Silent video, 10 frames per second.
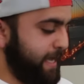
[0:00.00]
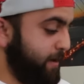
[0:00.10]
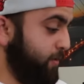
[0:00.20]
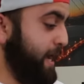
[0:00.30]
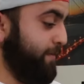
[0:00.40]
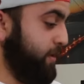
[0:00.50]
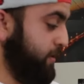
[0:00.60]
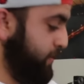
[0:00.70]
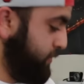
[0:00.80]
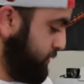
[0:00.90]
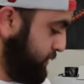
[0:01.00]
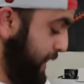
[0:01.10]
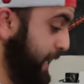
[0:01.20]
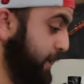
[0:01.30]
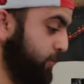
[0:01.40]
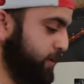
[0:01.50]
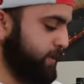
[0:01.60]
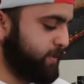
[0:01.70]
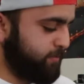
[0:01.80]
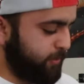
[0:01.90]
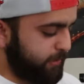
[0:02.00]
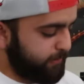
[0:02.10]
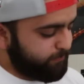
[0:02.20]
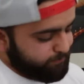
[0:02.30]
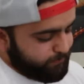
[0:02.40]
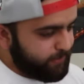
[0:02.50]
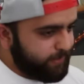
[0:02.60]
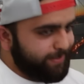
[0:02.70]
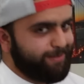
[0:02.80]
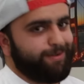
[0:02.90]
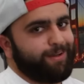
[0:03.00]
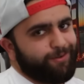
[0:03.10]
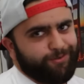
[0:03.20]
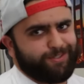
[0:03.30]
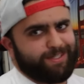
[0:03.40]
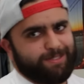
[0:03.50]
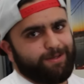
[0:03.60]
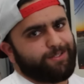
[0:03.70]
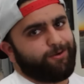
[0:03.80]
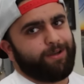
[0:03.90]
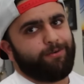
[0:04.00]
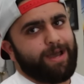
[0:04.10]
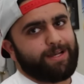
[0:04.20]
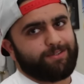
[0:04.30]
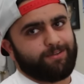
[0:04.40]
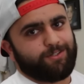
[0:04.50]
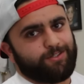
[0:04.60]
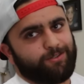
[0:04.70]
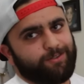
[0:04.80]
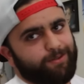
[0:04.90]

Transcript: I don't have the Nike ones, but, I mean, who's going to spend twenty racks on a shoe?